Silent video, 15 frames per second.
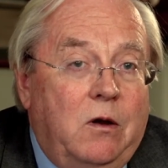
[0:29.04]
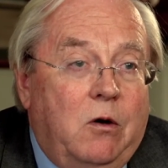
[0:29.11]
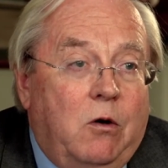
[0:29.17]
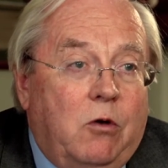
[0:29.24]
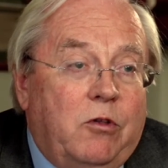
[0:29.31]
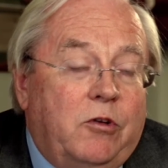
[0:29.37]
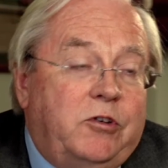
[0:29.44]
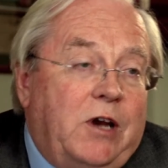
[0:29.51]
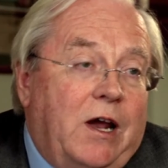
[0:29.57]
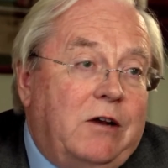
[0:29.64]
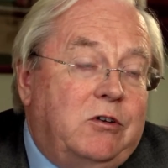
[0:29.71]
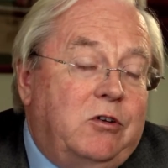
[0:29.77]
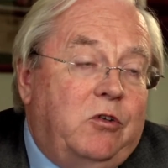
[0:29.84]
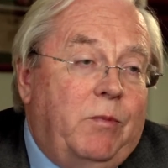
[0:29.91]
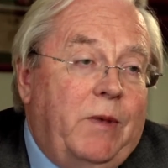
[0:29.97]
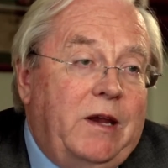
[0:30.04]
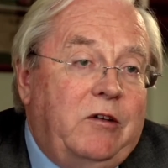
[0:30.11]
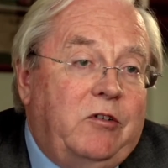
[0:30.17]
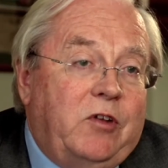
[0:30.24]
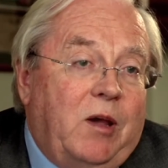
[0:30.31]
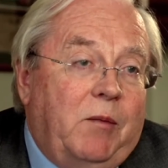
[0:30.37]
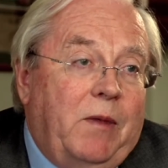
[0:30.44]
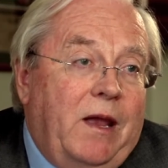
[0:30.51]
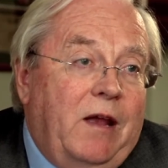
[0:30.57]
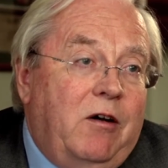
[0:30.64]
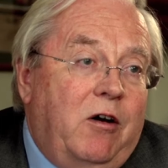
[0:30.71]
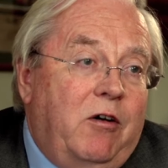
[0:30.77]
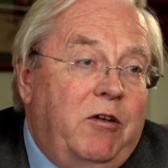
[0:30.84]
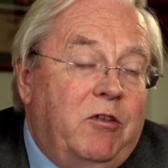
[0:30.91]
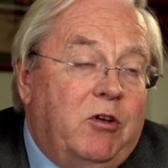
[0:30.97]
or the judge has made some
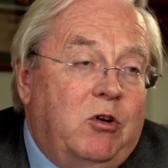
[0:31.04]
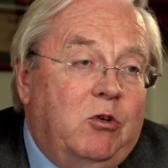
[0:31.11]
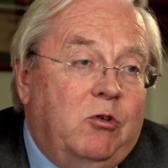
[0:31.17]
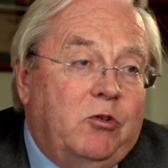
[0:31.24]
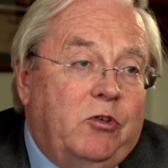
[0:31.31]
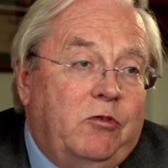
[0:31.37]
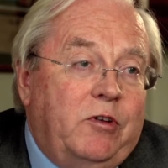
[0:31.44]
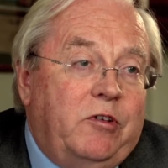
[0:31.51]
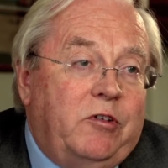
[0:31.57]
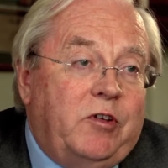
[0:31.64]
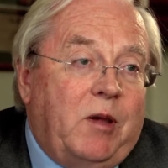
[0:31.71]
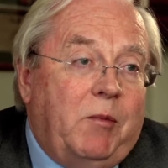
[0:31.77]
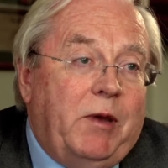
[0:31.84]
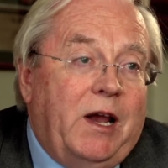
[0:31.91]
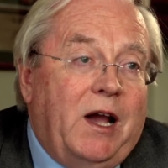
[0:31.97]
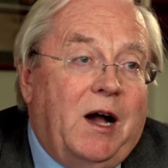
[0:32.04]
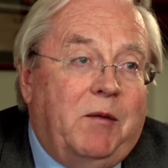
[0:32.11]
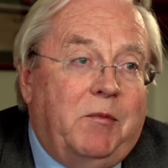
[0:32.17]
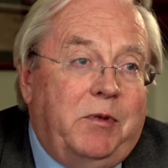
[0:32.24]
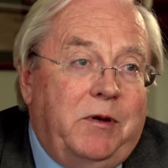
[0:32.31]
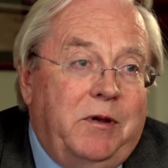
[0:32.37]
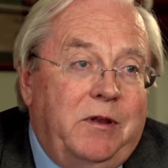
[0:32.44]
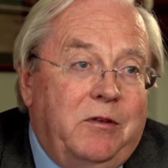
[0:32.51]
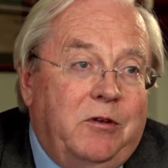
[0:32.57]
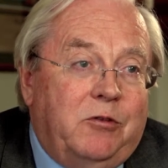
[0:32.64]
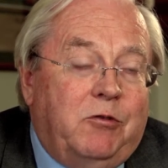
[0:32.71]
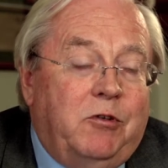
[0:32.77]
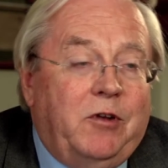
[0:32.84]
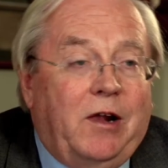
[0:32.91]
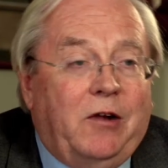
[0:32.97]
error in the course of his summing up
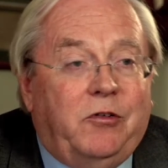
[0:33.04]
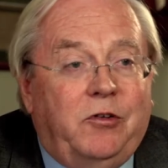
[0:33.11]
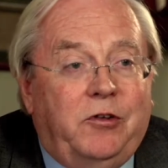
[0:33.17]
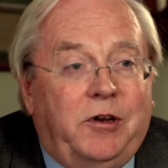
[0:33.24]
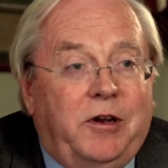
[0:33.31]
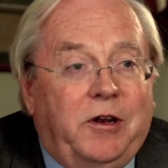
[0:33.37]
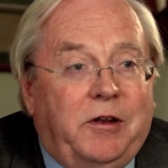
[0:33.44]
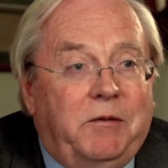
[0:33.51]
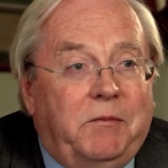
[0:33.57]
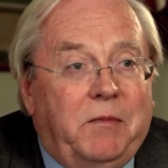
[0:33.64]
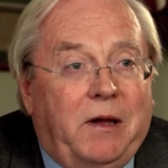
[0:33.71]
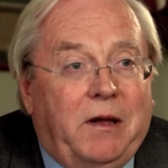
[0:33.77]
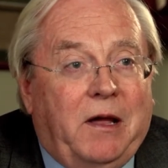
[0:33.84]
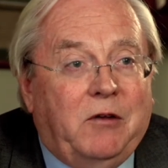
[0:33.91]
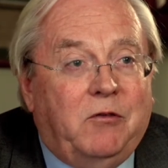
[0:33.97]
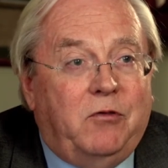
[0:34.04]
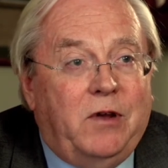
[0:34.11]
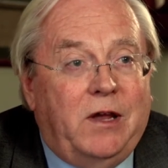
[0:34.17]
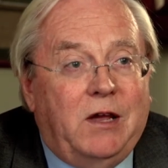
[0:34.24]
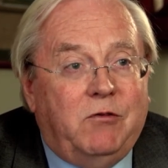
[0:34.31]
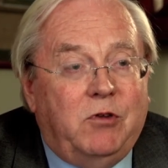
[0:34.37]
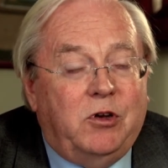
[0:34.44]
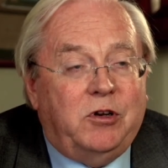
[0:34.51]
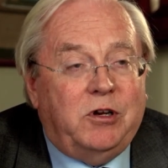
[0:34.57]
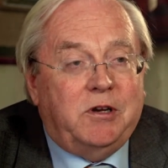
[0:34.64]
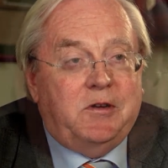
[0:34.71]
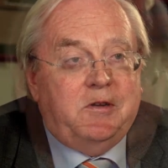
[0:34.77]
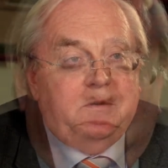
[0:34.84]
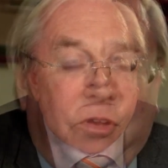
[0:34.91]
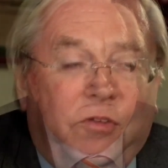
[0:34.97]
that's resulted in an unfair
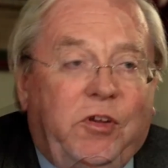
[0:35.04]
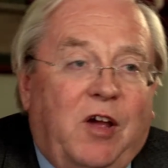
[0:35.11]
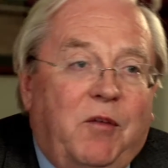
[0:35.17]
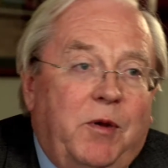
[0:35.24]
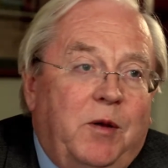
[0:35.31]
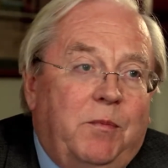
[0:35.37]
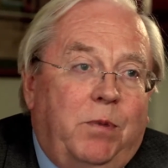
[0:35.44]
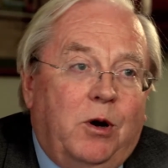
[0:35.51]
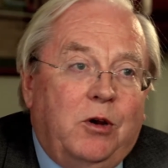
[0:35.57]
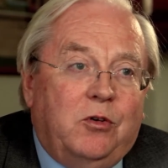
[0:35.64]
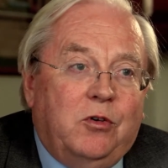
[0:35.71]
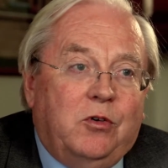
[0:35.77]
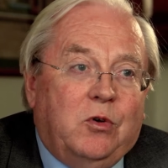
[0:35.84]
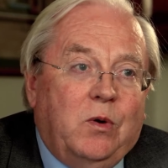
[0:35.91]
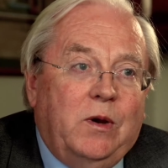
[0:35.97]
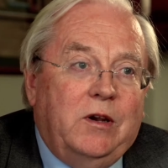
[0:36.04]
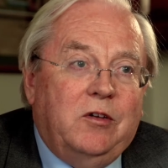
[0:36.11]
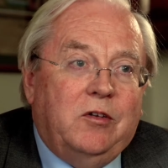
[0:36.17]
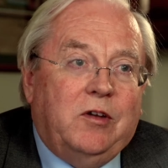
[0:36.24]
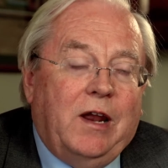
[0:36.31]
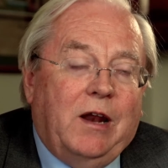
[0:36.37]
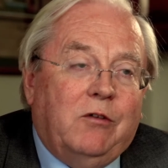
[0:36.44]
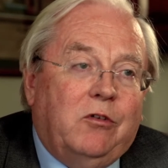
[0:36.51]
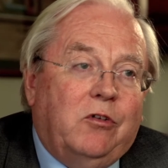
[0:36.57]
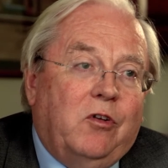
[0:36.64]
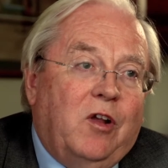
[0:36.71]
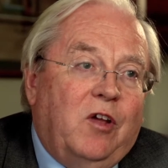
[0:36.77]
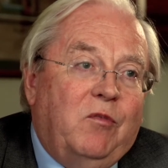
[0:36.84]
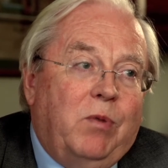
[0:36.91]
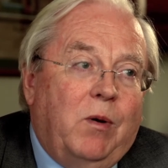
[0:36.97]
verdict. Since I've been appointed Queen's
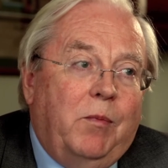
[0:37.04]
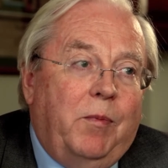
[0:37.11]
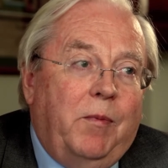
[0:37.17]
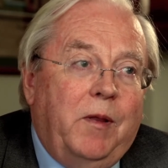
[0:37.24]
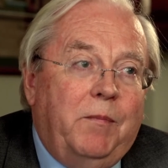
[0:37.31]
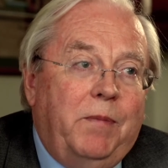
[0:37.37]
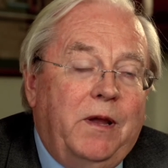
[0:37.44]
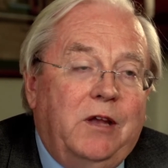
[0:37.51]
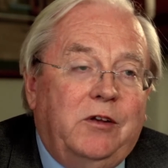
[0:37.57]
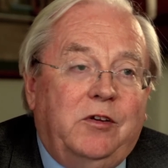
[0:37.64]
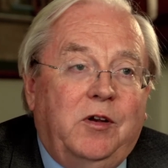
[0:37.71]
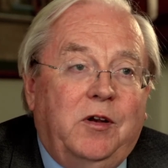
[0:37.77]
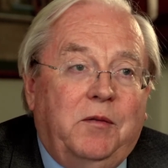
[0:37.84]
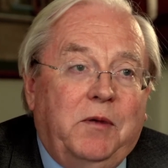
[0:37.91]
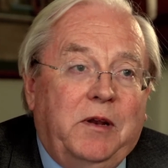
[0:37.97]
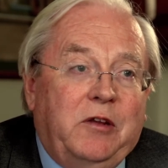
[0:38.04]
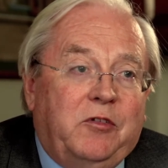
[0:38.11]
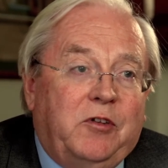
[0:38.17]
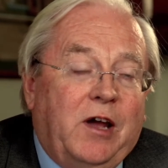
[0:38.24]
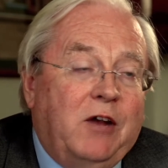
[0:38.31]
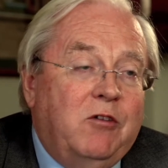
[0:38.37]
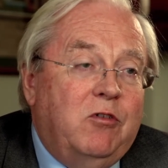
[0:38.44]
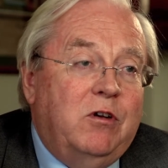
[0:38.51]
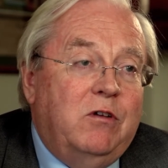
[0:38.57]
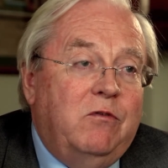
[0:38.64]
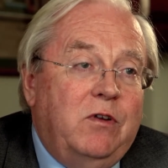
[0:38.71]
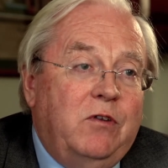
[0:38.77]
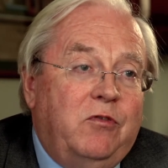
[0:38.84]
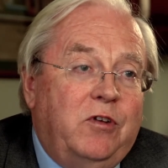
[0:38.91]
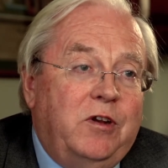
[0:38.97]
Counsel, I've probably appeared in at least
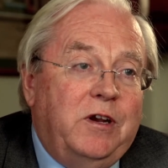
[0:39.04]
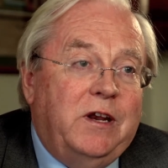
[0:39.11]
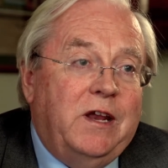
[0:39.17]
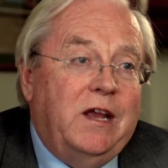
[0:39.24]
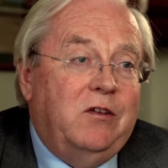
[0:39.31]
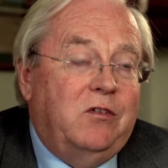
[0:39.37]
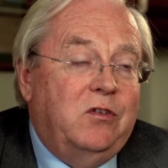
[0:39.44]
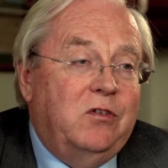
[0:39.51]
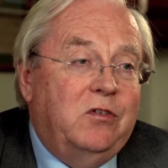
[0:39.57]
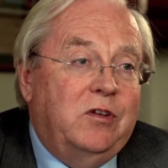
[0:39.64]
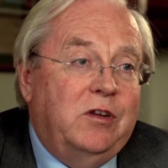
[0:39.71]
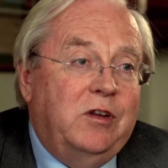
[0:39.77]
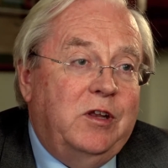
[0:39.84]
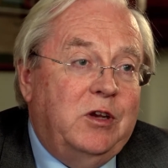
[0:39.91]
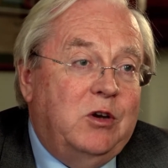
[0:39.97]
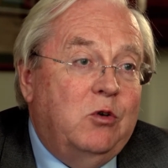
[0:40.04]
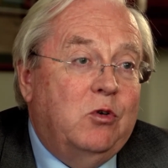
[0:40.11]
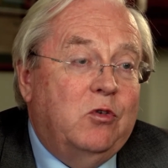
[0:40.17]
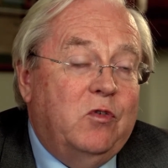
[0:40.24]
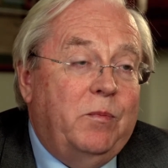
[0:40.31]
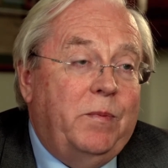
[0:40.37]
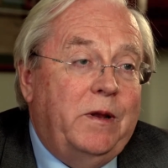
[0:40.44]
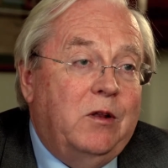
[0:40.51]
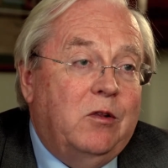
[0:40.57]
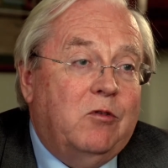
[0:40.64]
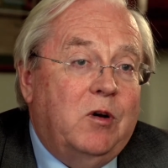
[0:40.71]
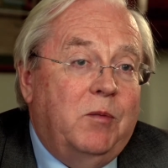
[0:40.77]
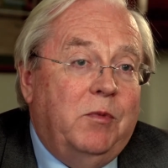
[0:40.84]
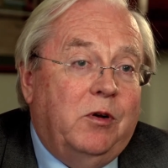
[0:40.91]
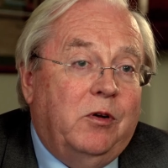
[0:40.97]
150 cases in the Court of Appeal
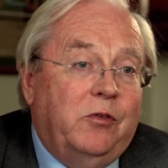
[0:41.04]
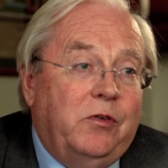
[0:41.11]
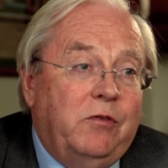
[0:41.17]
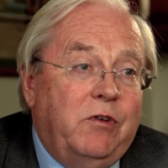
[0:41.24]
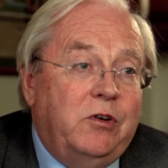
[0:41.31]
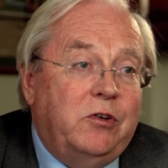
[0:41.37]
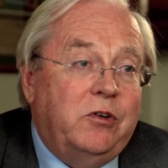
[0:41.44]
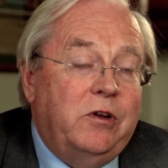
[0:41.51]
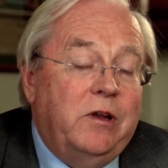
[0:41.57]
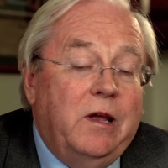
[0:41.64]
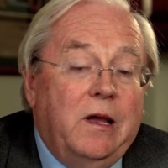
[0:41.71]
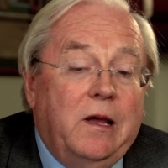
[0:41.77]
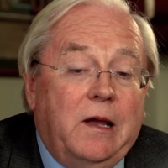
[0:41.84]
Criminal Division,